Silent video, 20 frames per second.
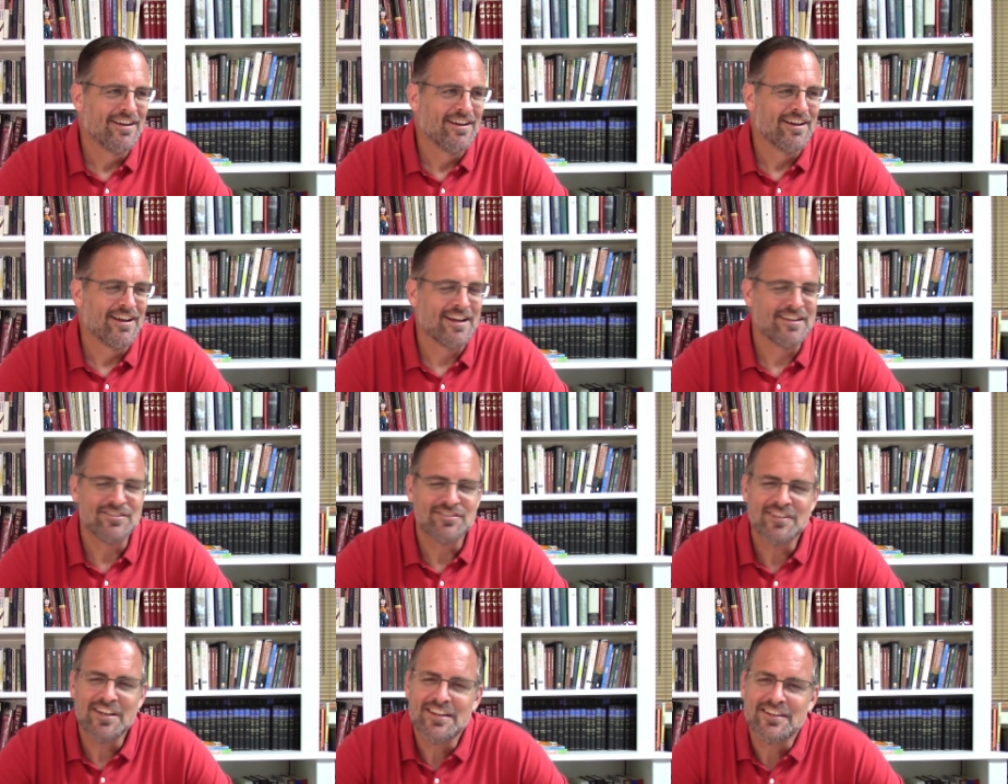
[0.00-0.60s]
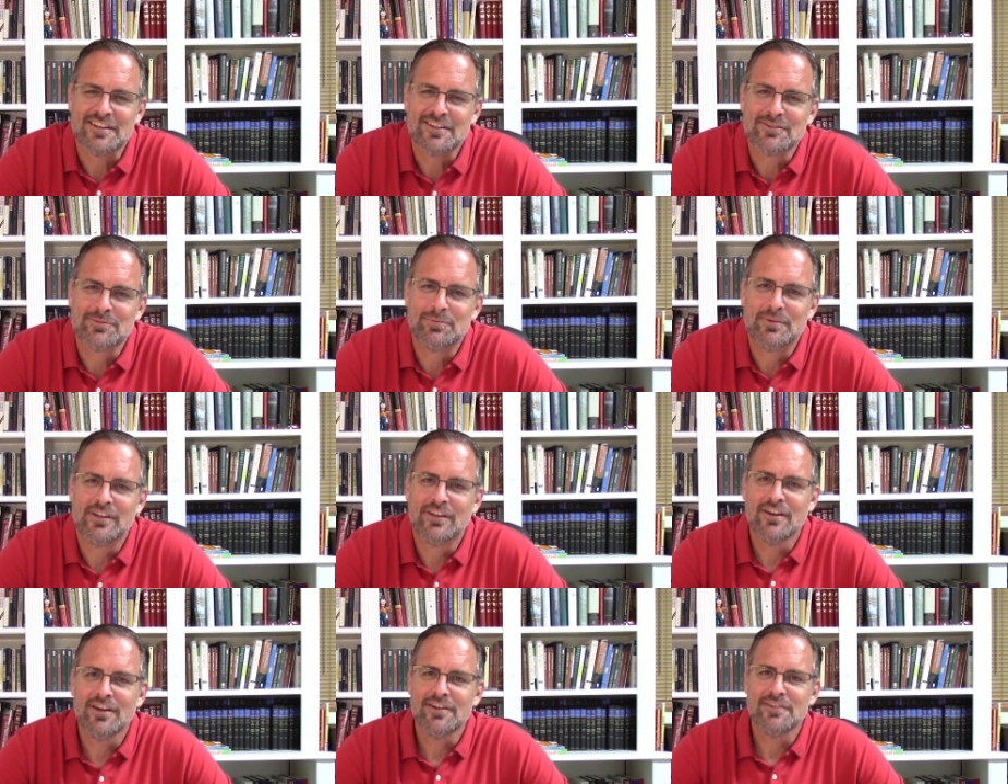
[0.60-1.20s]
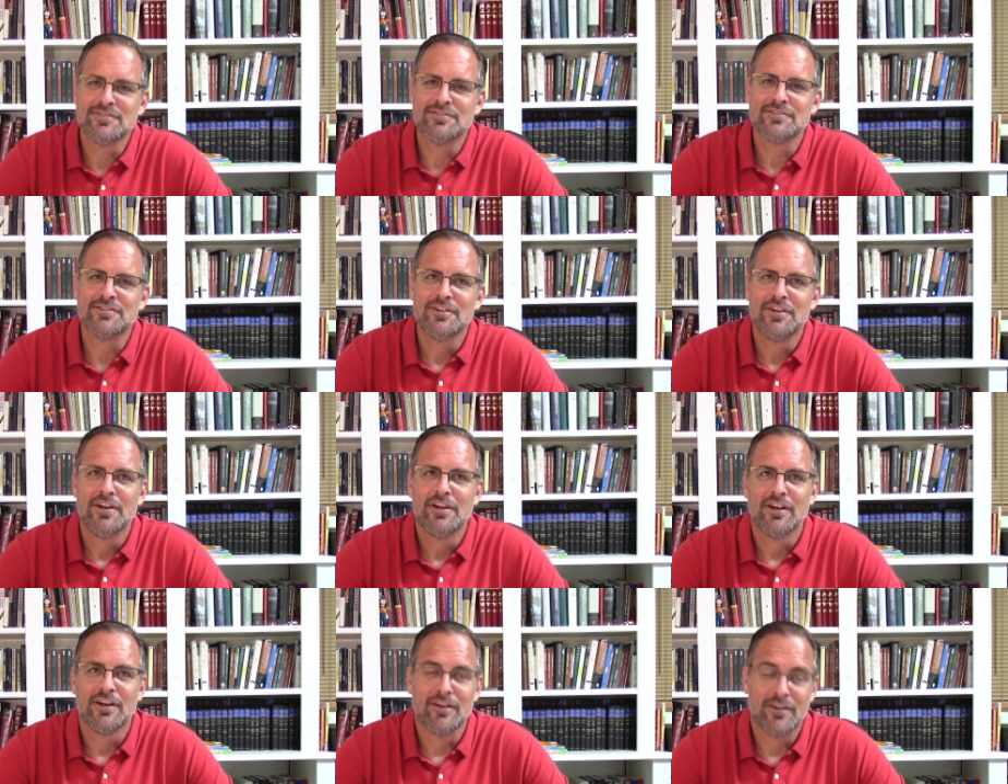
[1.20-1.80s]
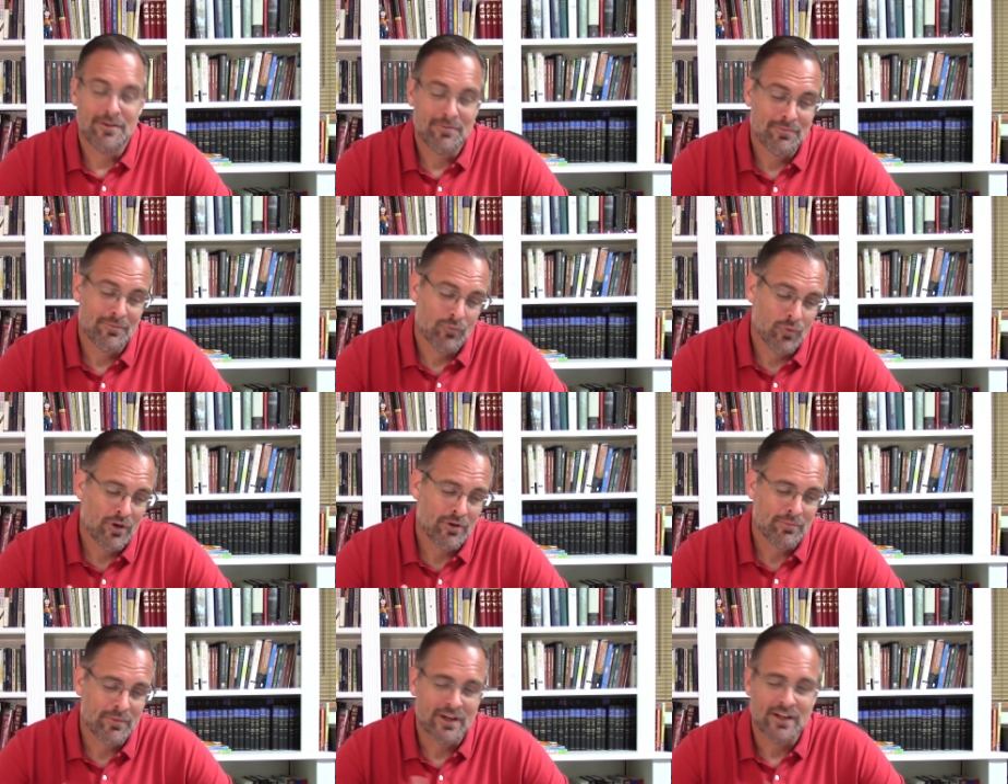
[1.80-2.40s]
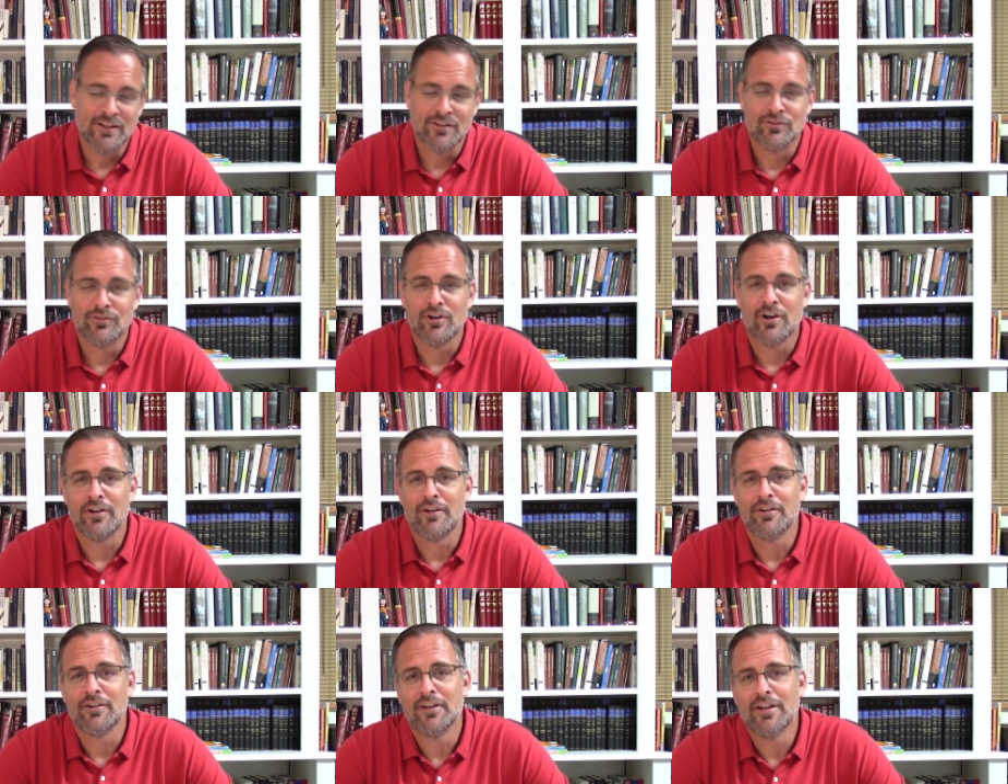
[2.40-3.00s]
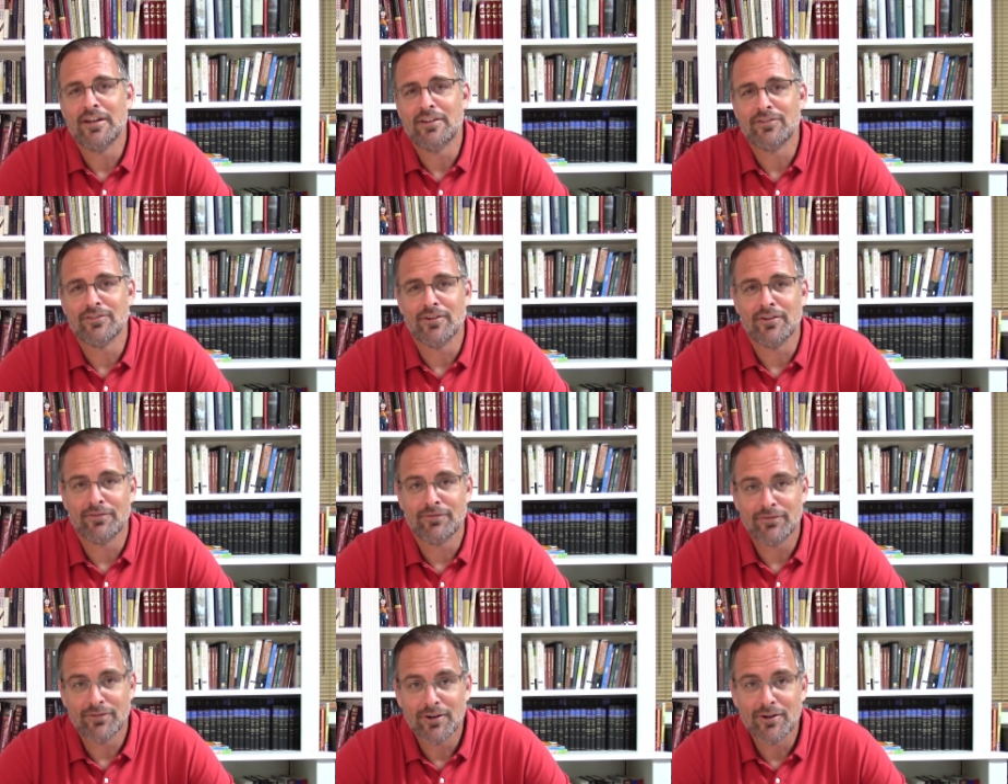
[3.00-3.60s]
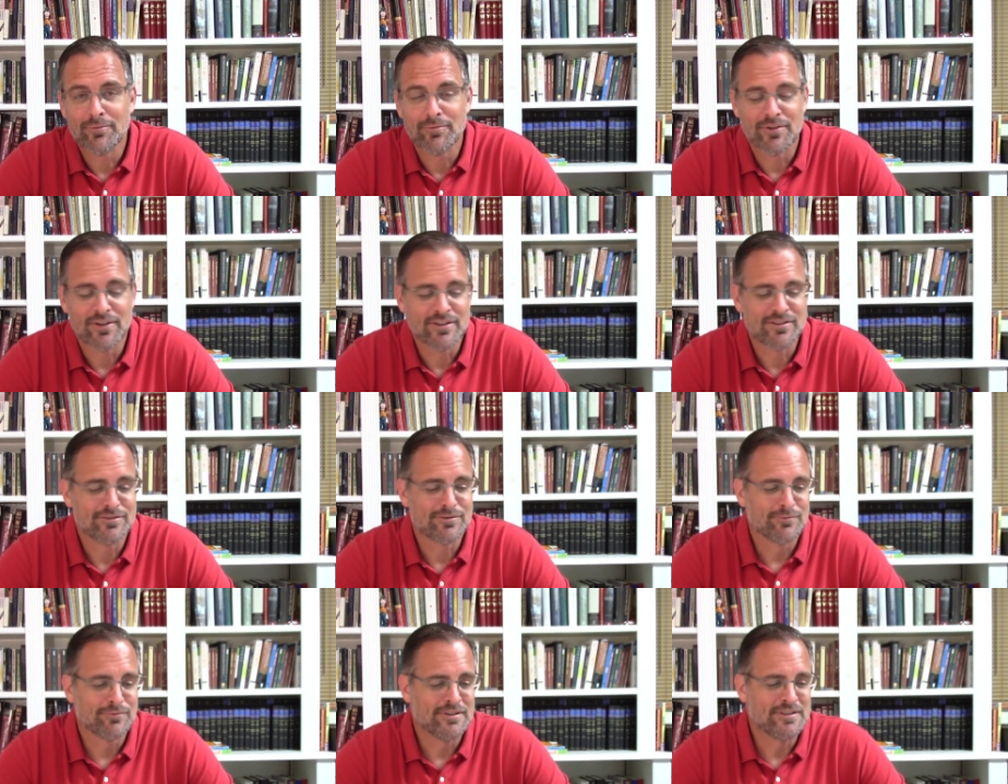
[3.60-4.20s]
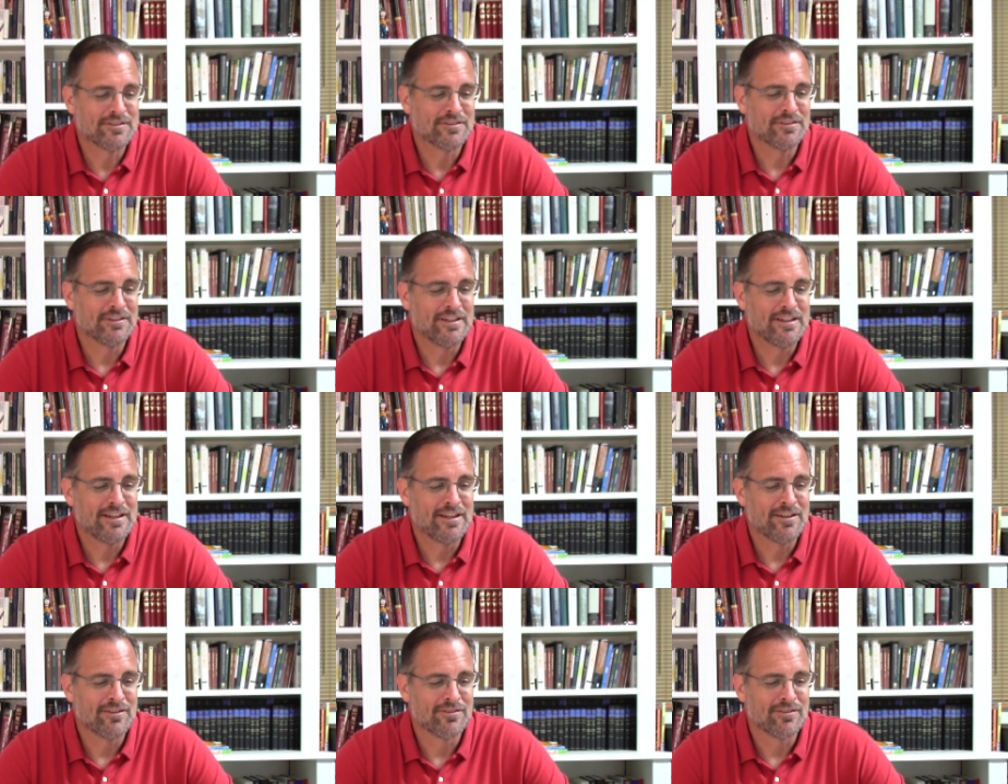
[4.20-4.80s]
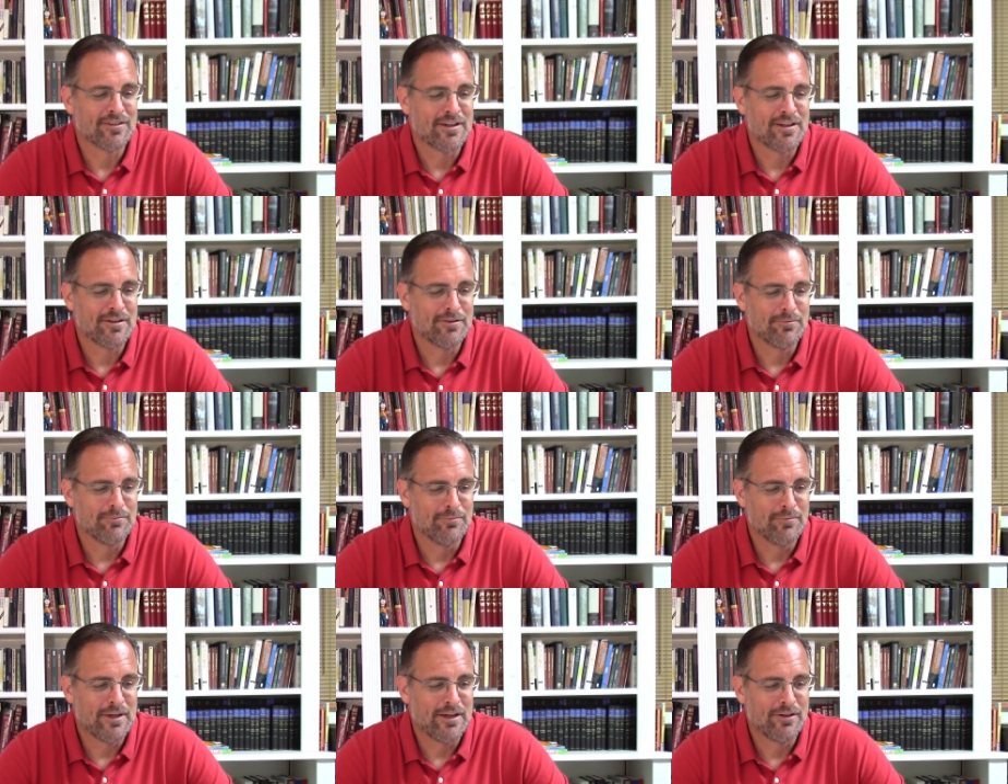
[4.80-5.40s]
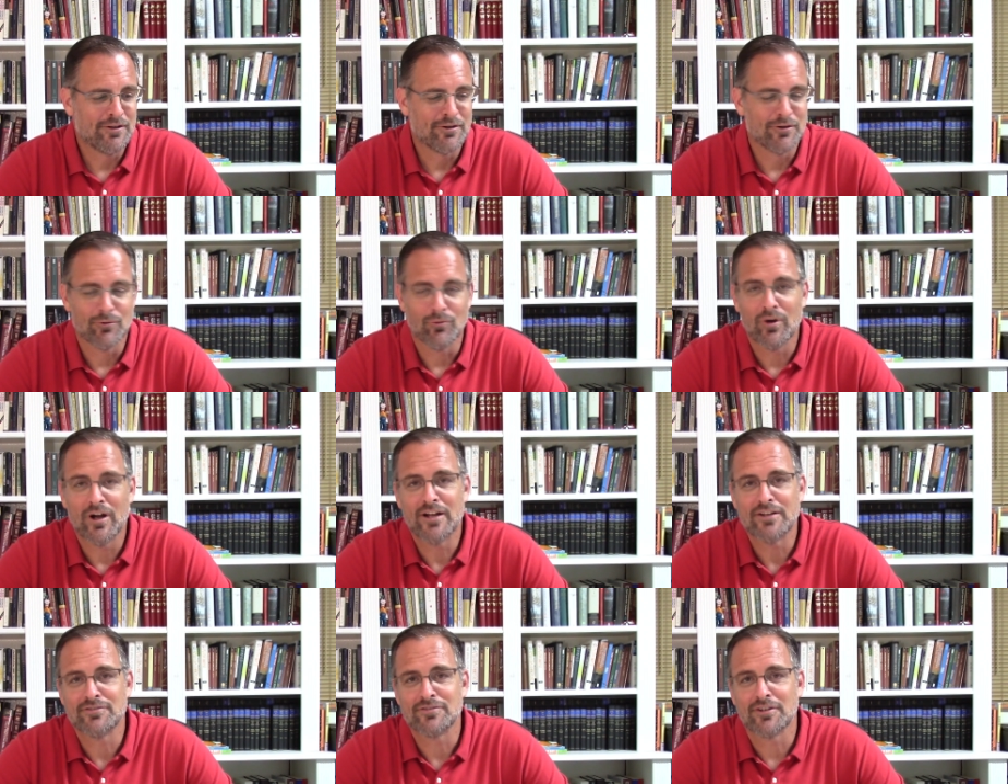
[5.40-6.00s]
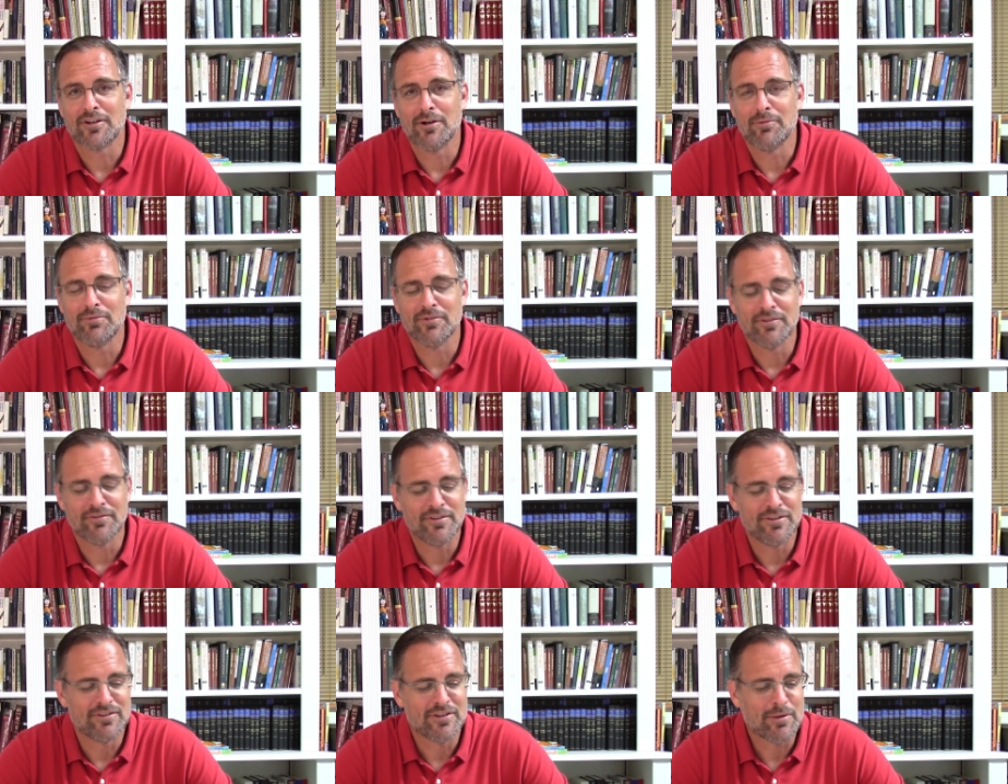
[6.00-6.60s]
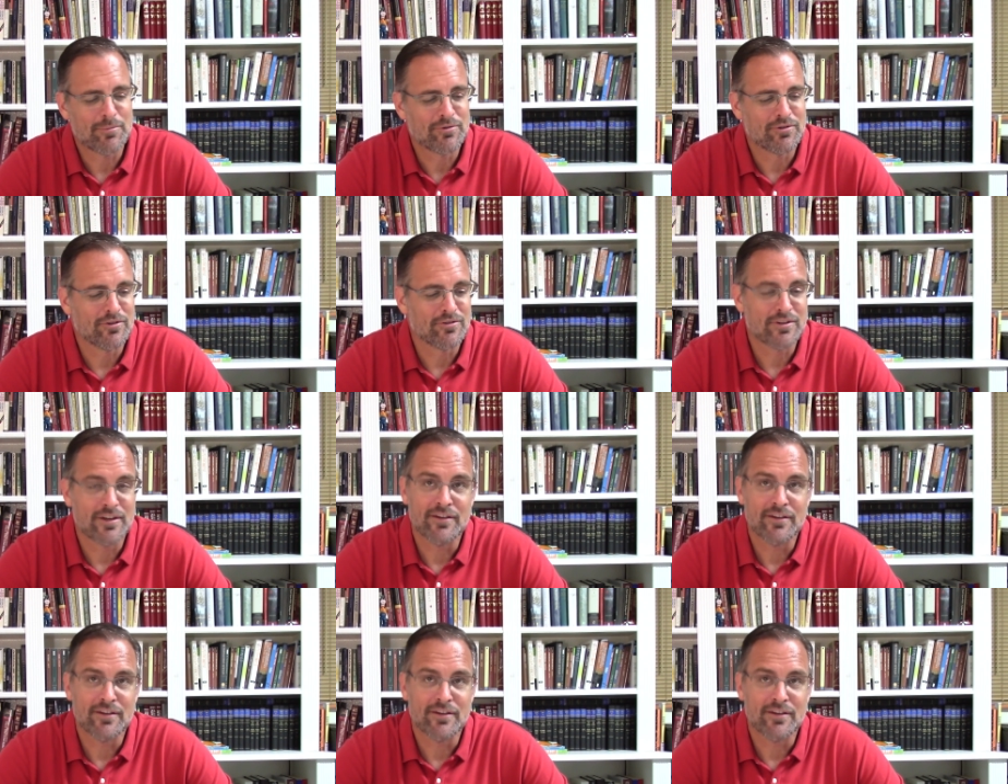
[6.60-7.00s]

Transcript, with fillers: I say this because, and one, my daughter has affirmed this recently as I made her watch a couple of these episodes.